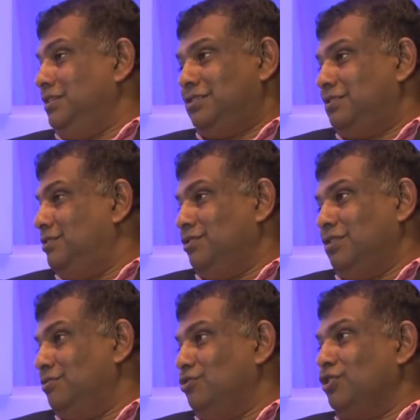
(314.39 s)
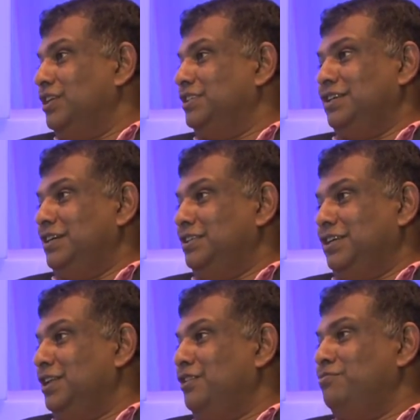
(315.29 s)
It's not a rocket science.
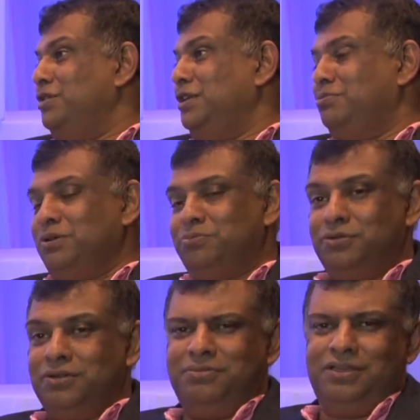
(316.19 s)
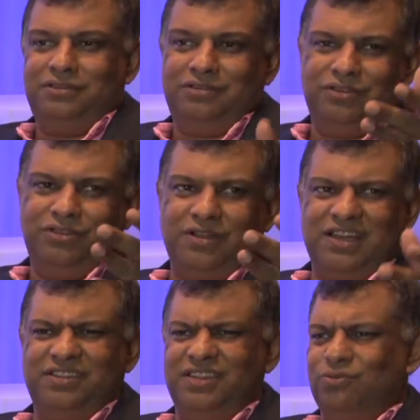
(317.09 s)
I love meeting people. I mean, you go
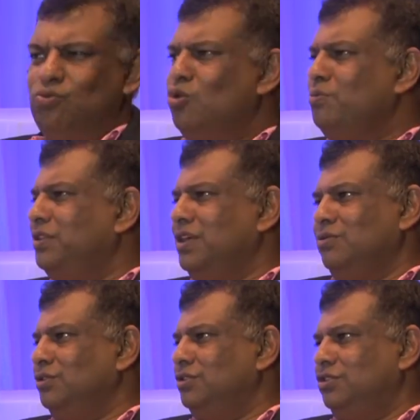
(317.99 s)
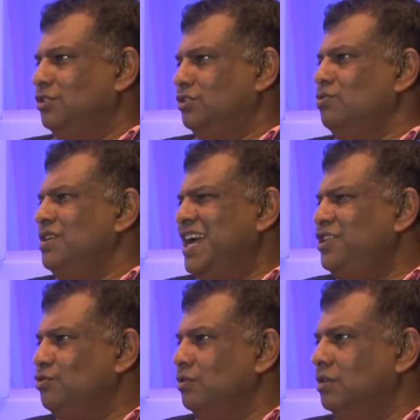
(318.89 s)
out there, the warmth there was just so
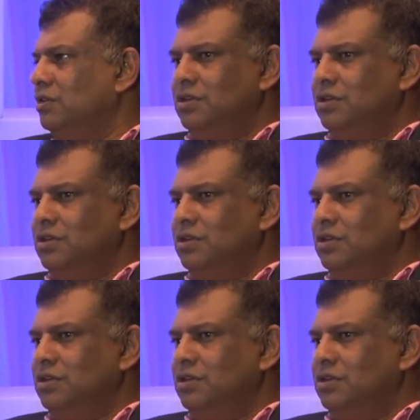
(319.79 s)
natural.